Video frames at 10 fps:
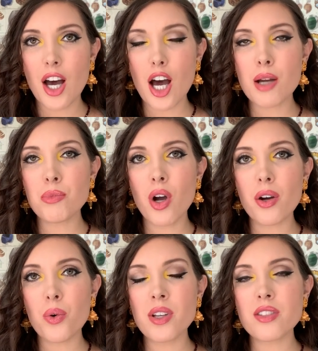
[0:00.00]
I'm
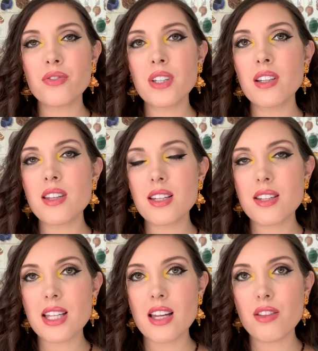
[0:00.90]
not going to feel
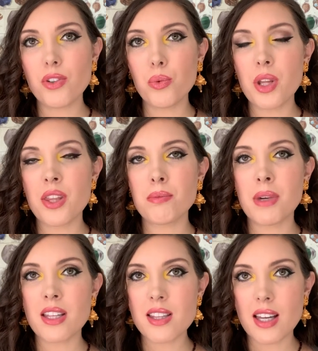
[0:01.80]
successful within
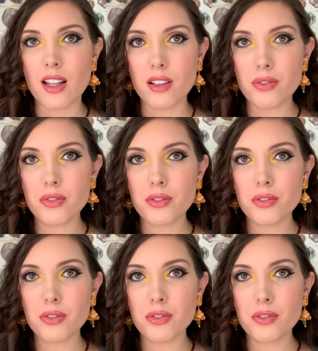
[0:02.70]
myself.